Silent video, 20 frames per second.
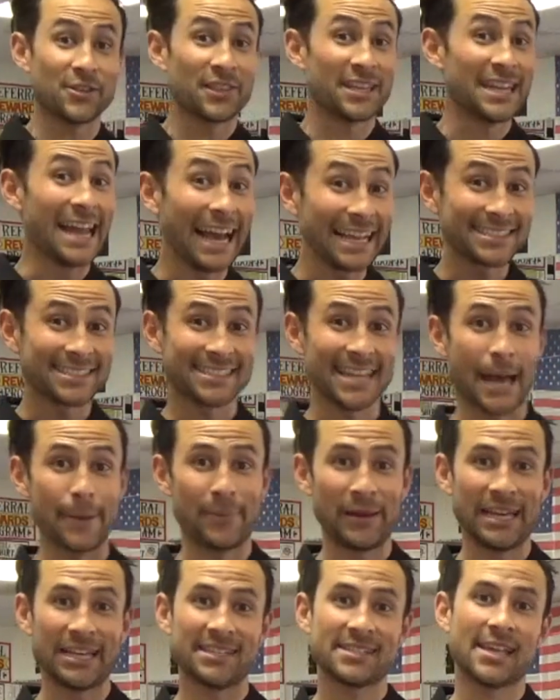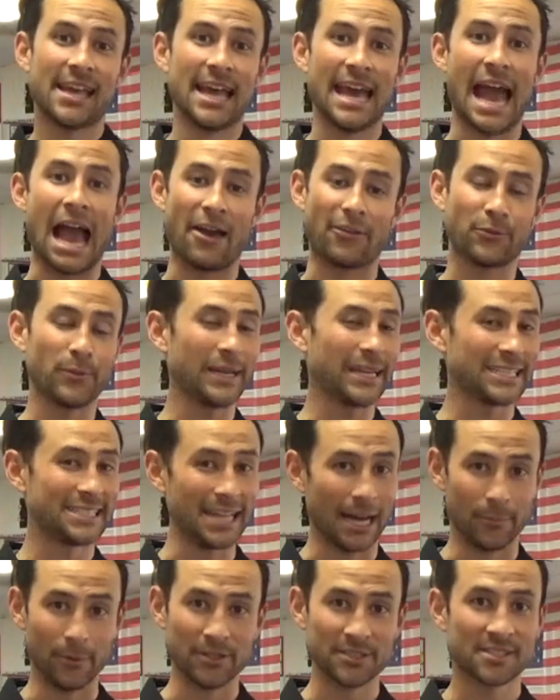the next step is, after we get
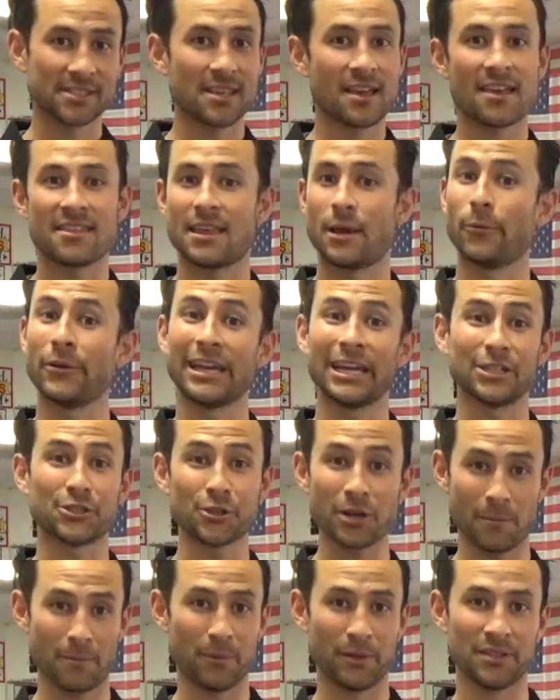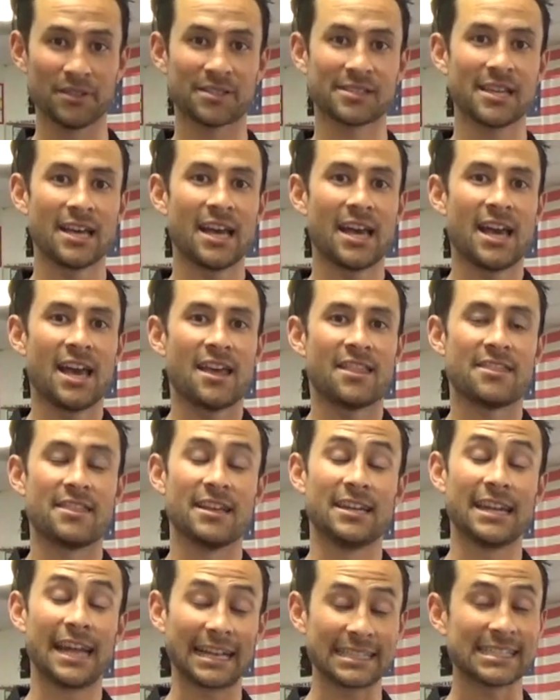doubles, then we get triples, the
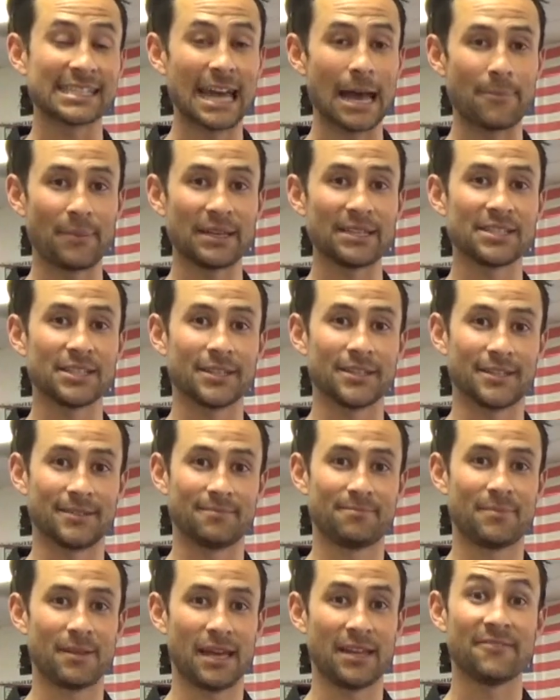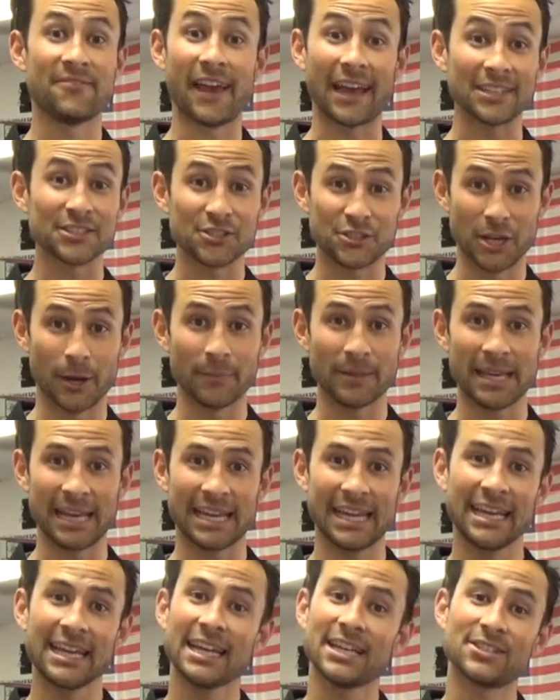next step into advanced jump
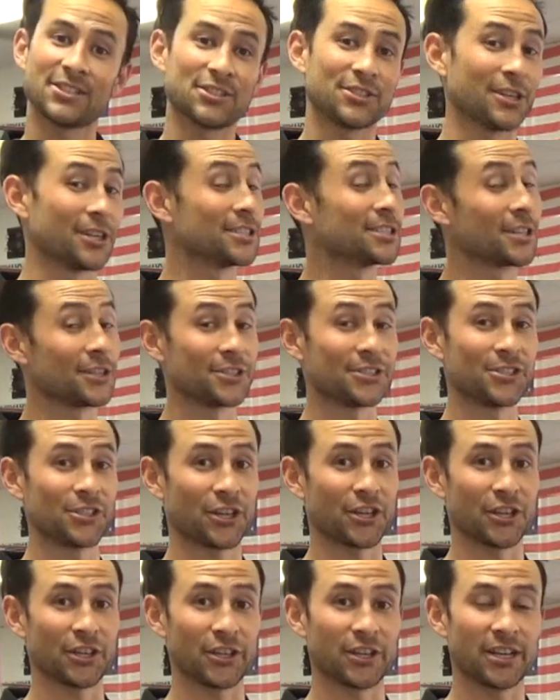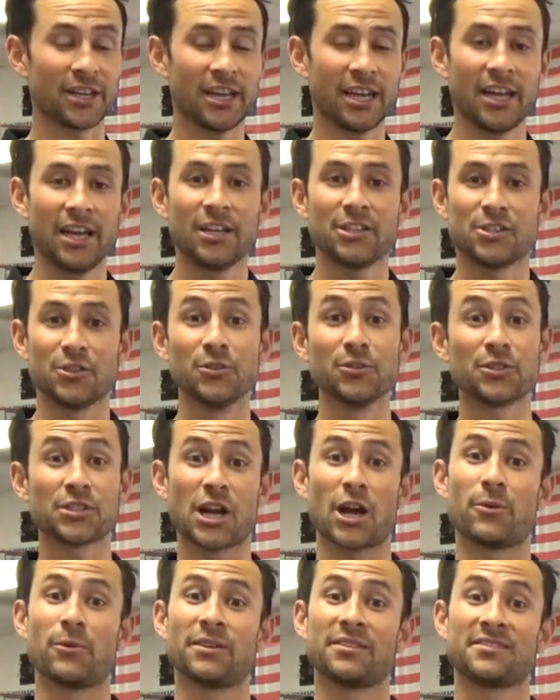kicking is to start to go circular. So you
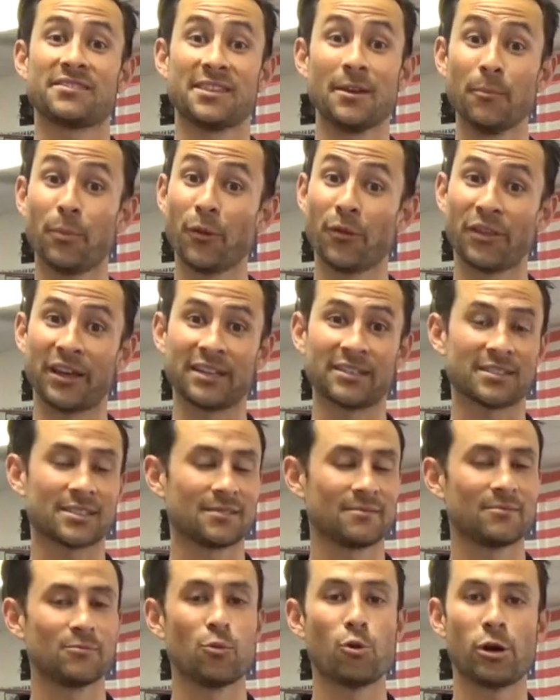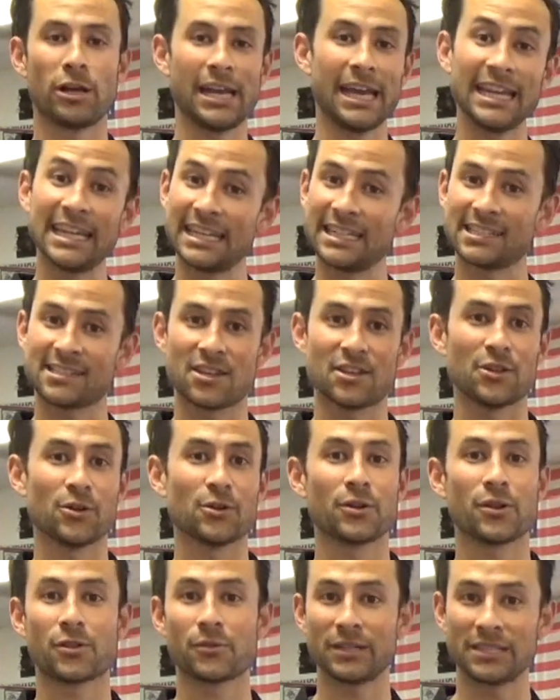start with simple things, 180s, then you go
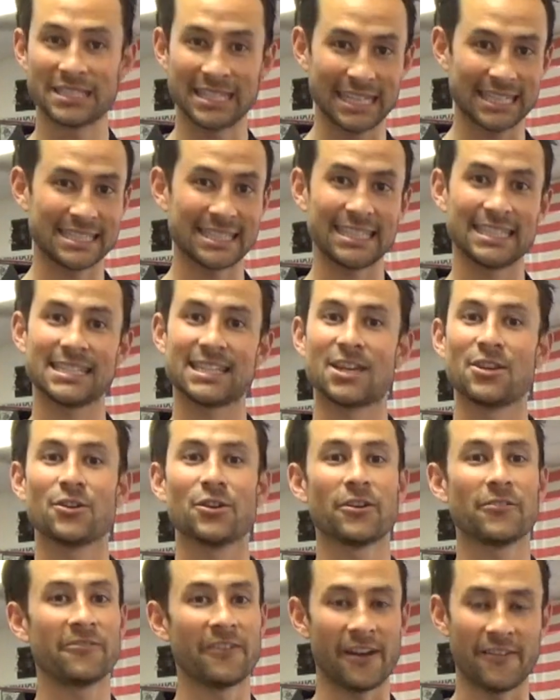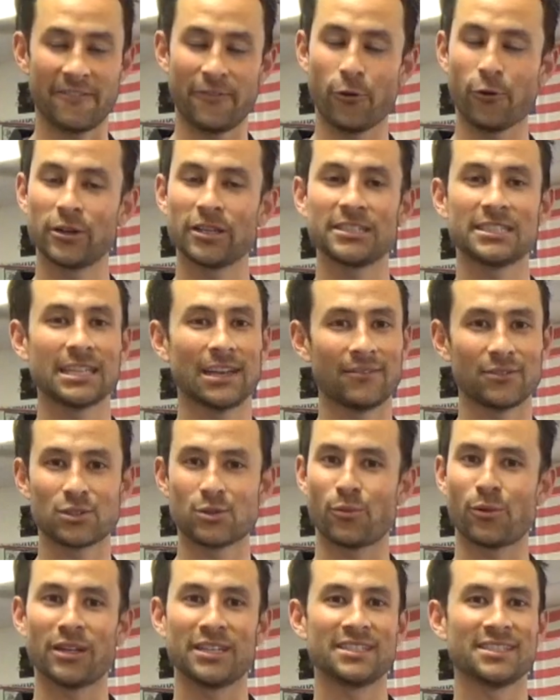into 360s, then you go to 540s,
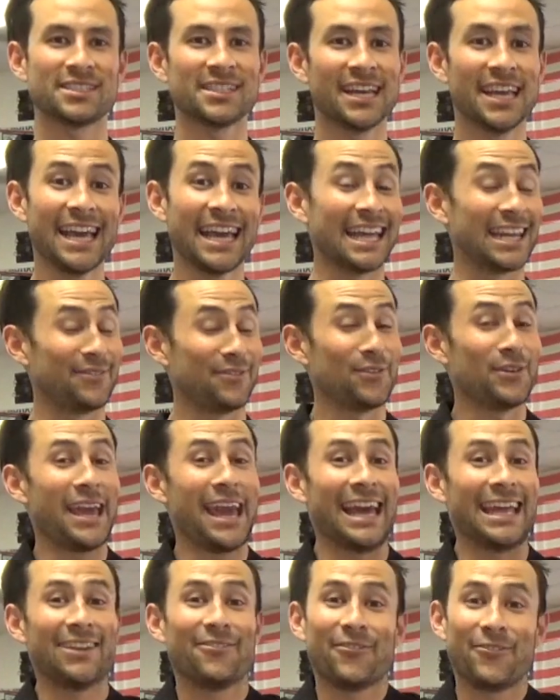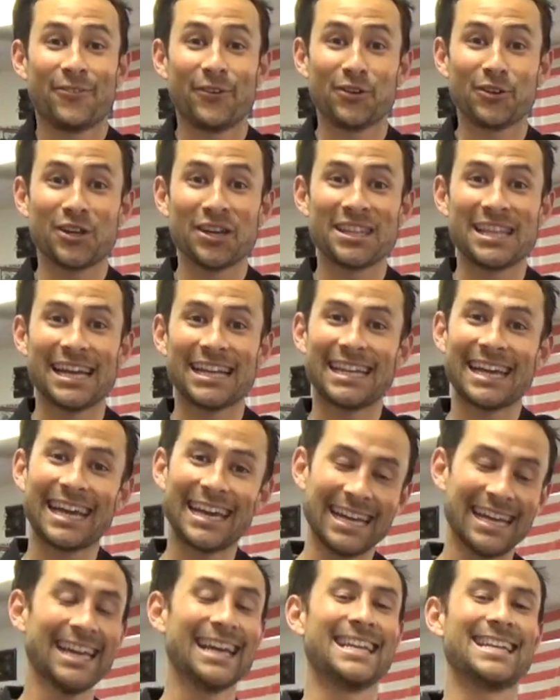720s, and if you're feeling good that
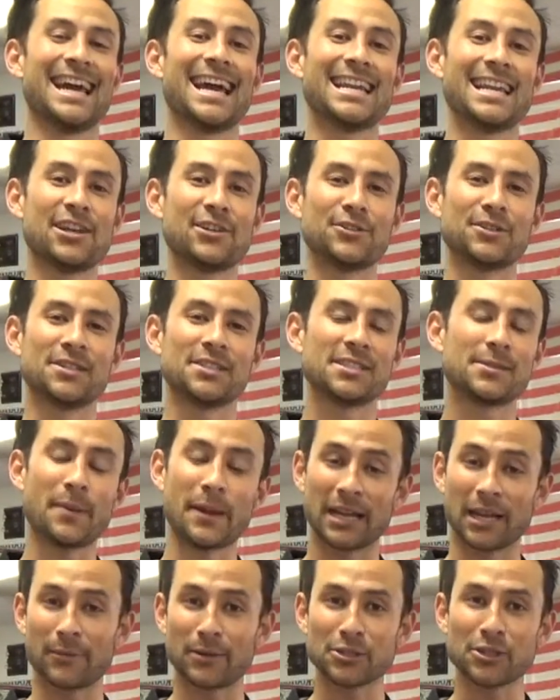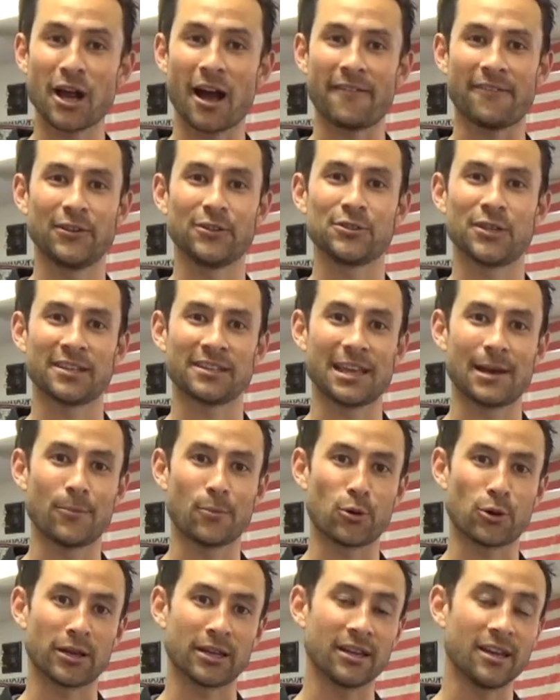day, 900s, depending on how much coffee you drank that
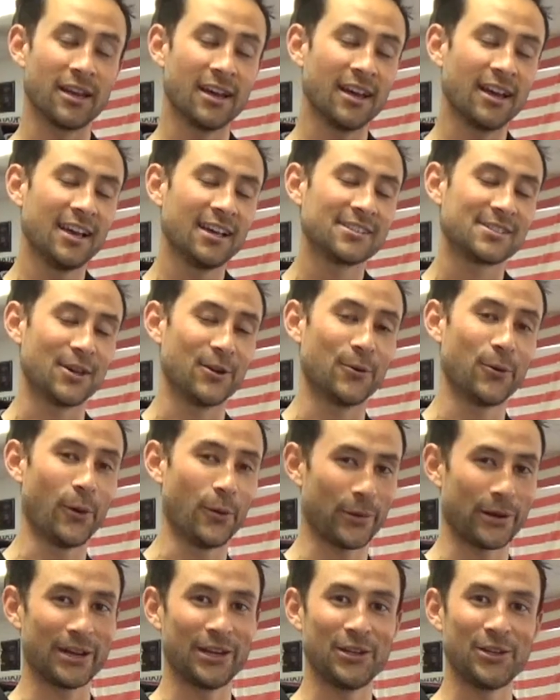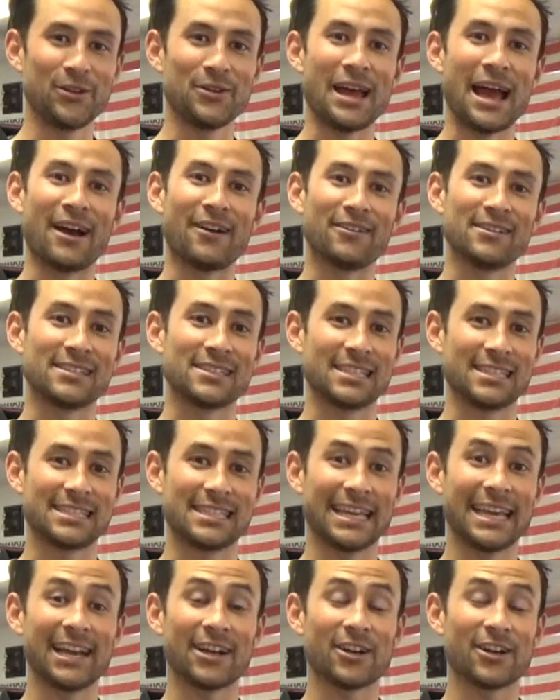morning. So what we're going to do now is
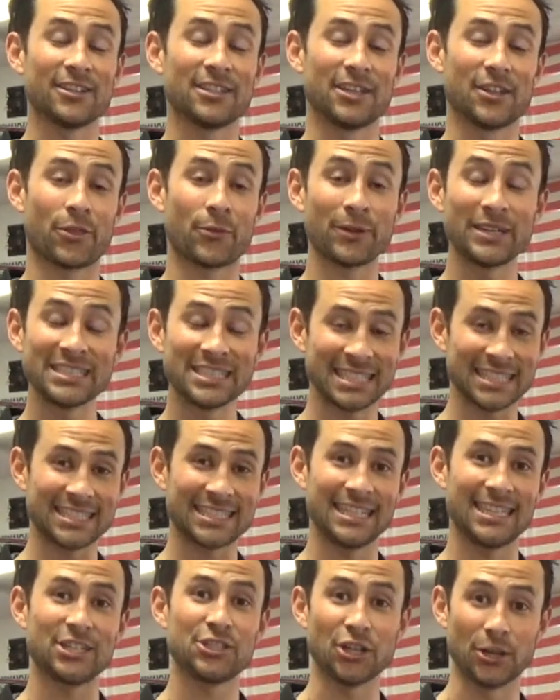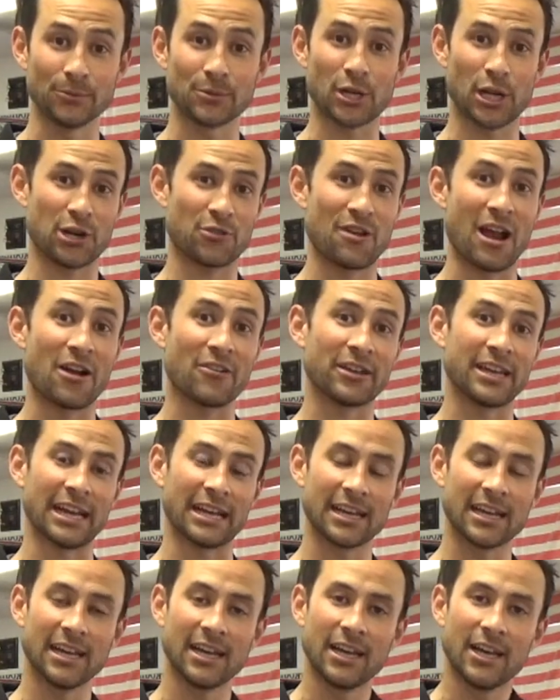a kick called a 360 jump turning round
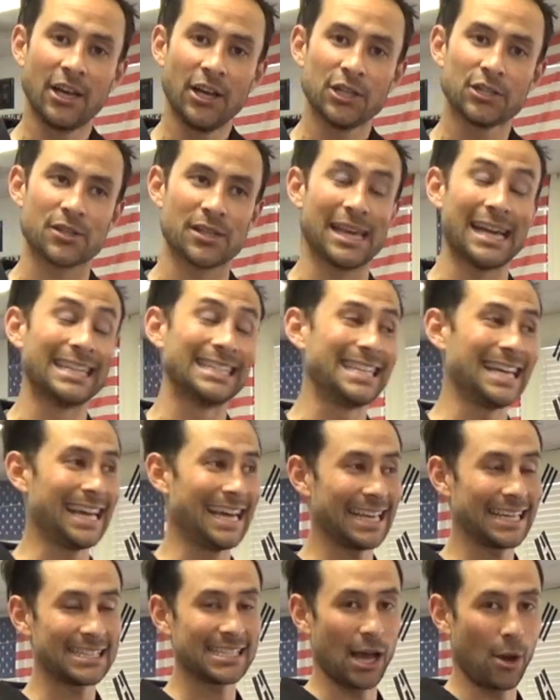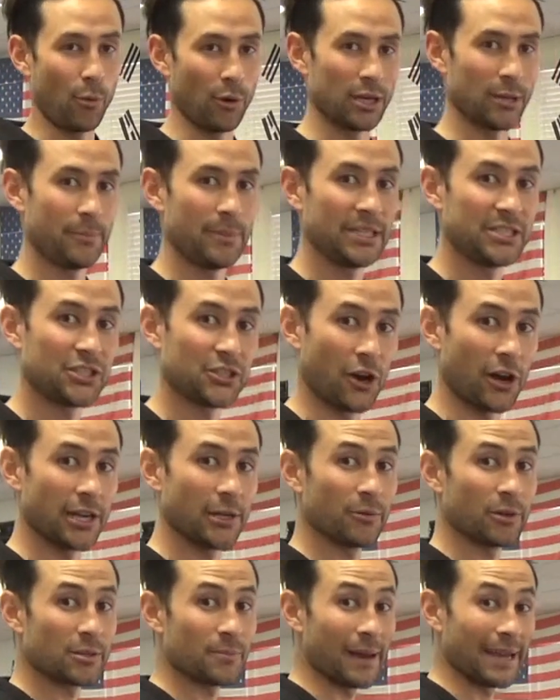kick. So the idea is I want to be
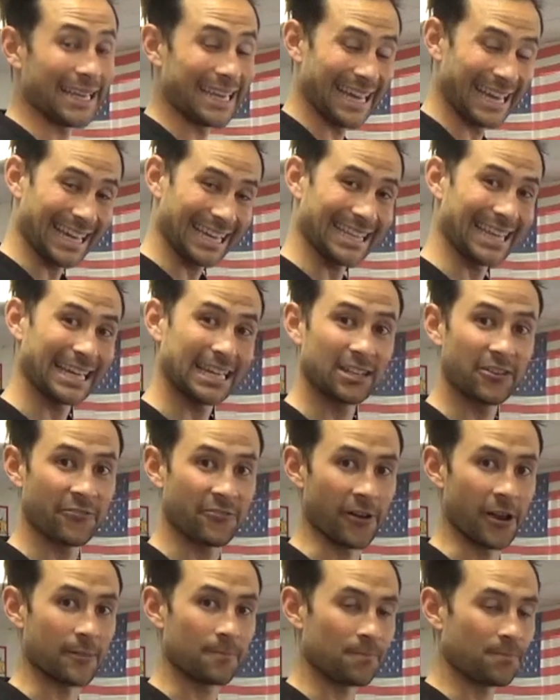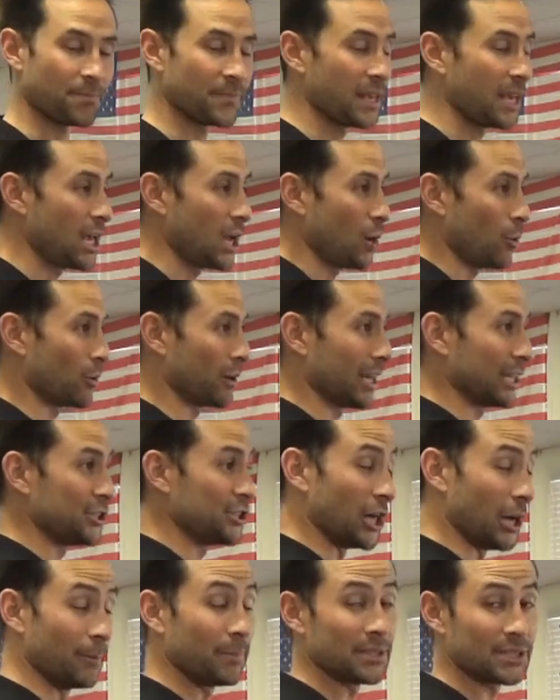starting with my kicking leg in the front. When I
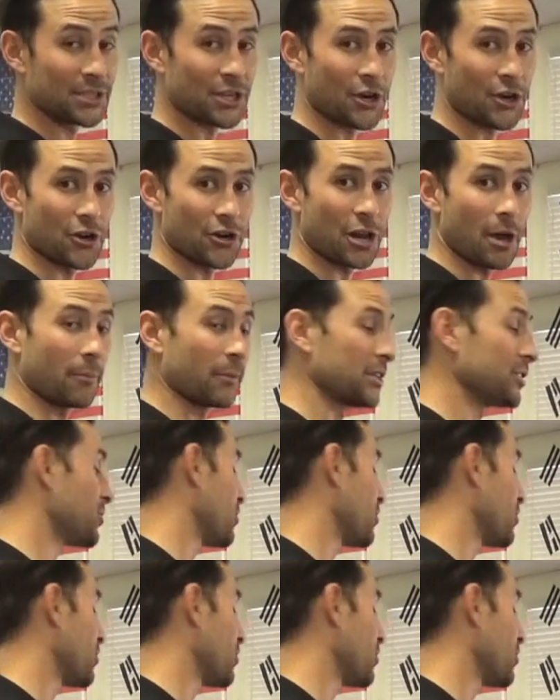jump and turn, I'm going to